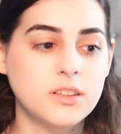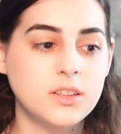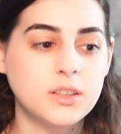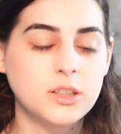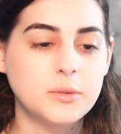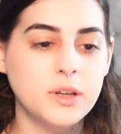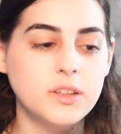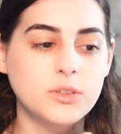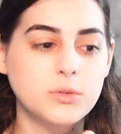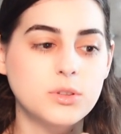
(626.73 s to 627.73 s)
I
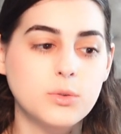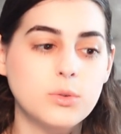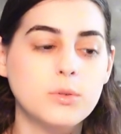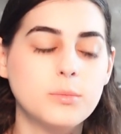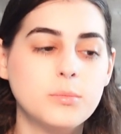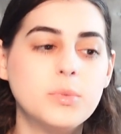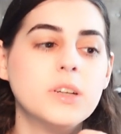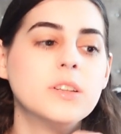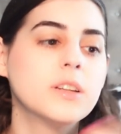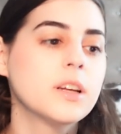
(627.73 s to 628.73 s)
thought she was cool,
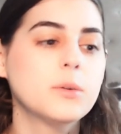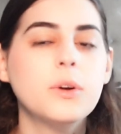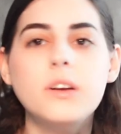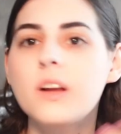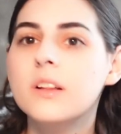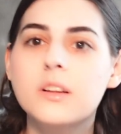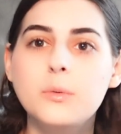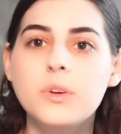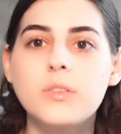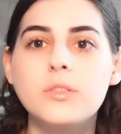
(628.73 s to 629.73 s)
but then like we got Nyla
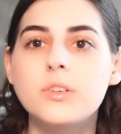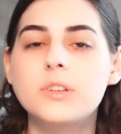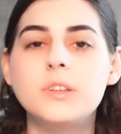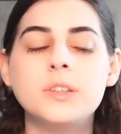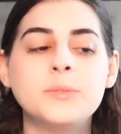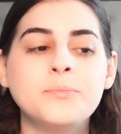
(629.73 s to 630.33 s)
and whatever, and